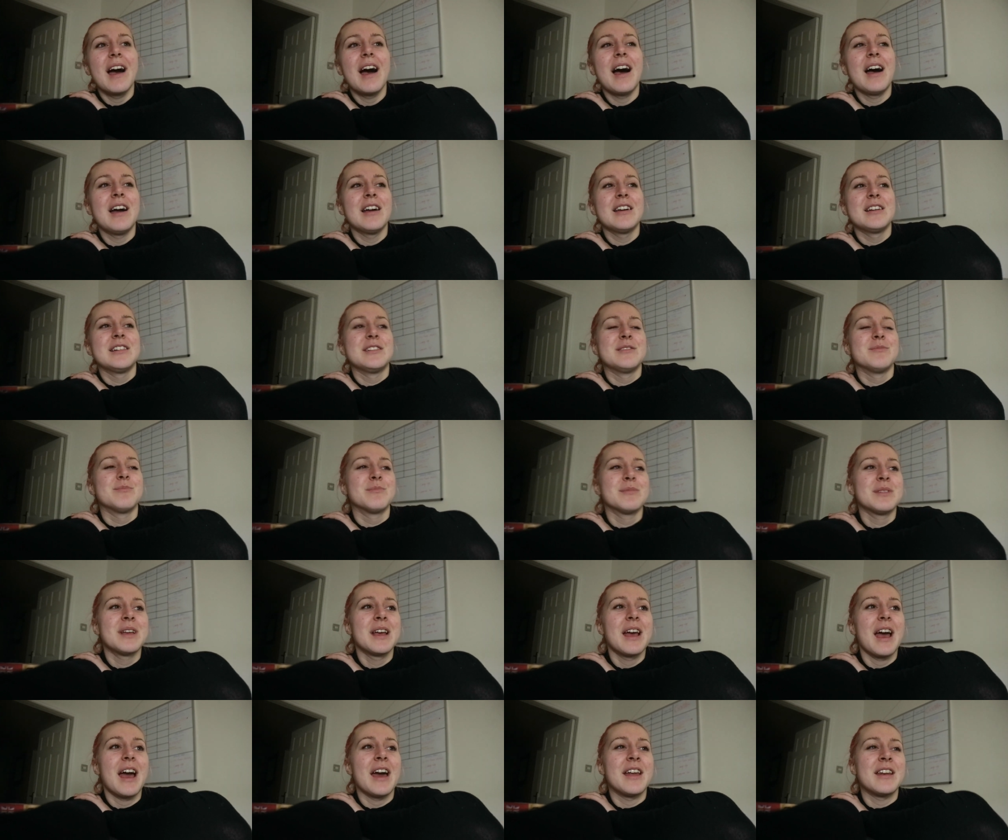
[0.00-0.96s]

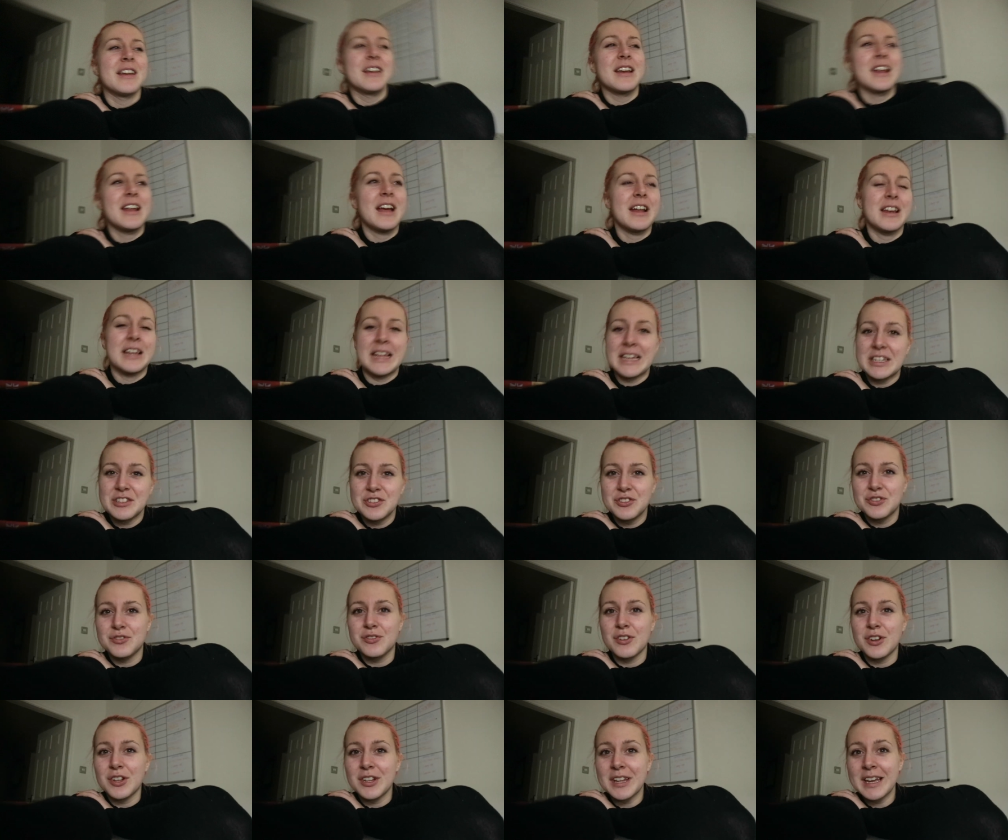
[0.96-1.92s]
And like
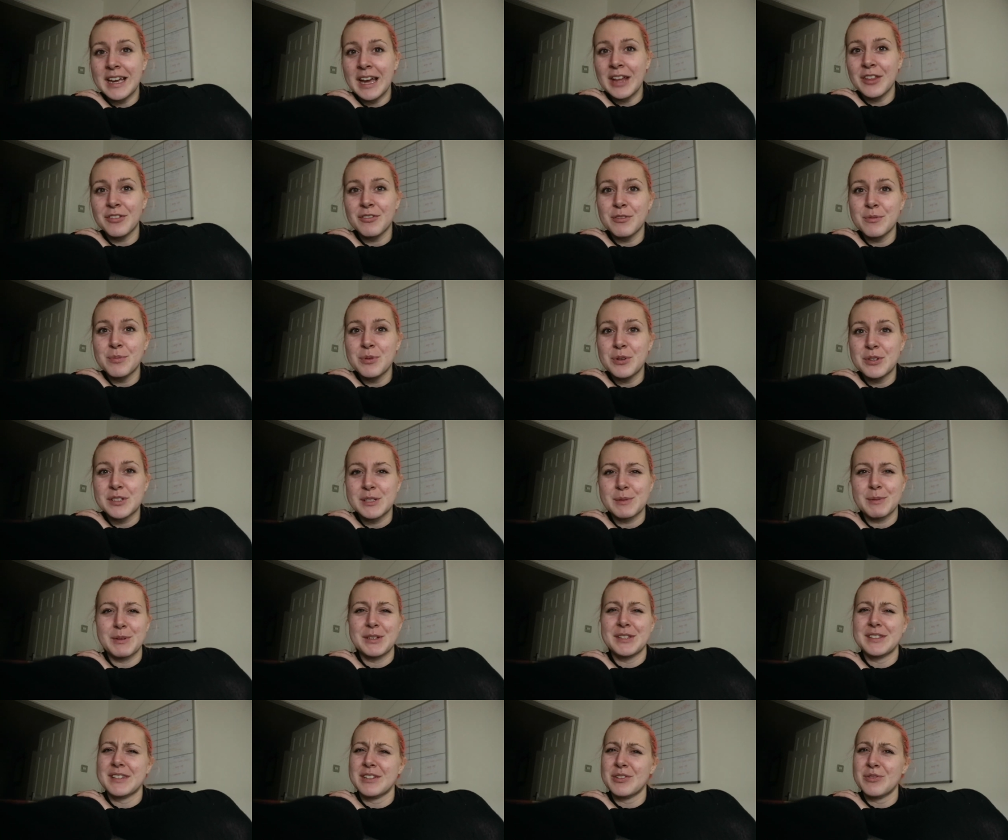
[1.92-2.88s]
struggle to get through books
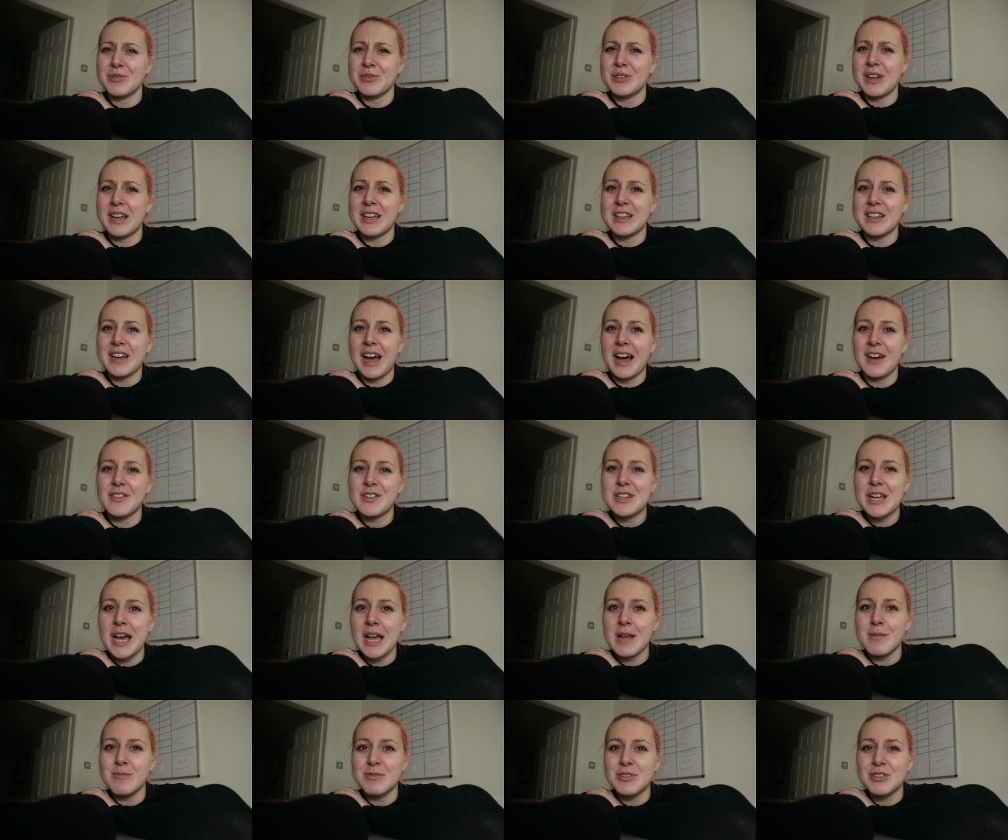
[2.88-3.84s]
because I don't like have
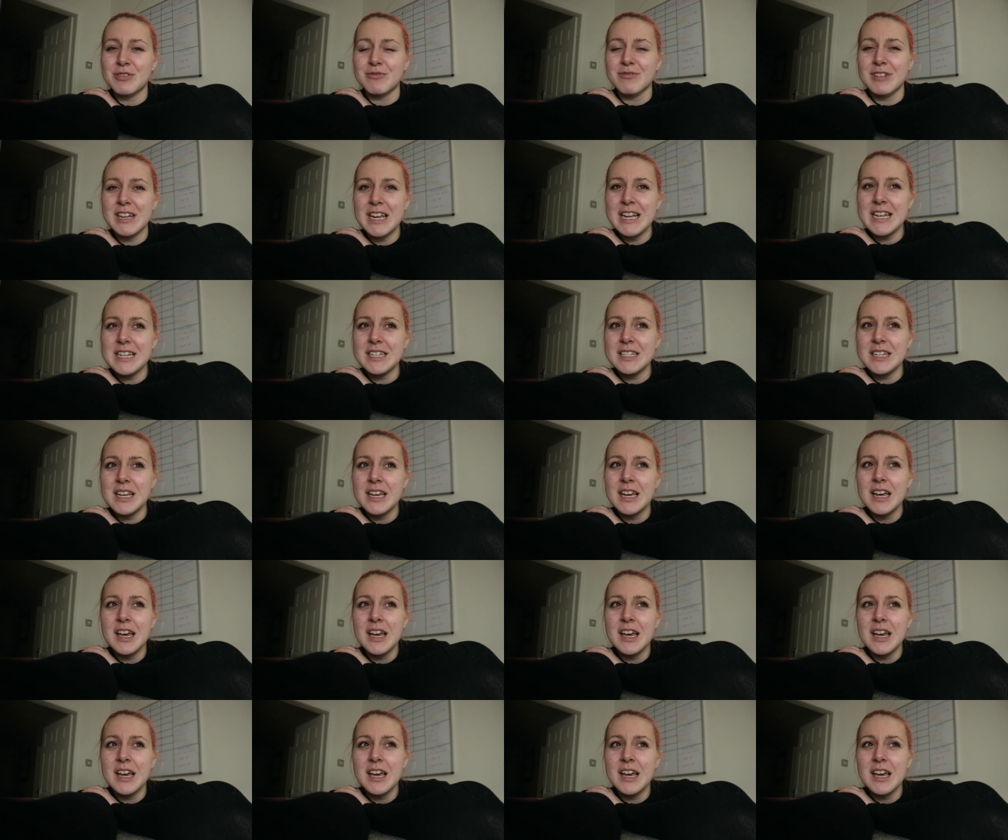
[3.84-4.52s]
time to read,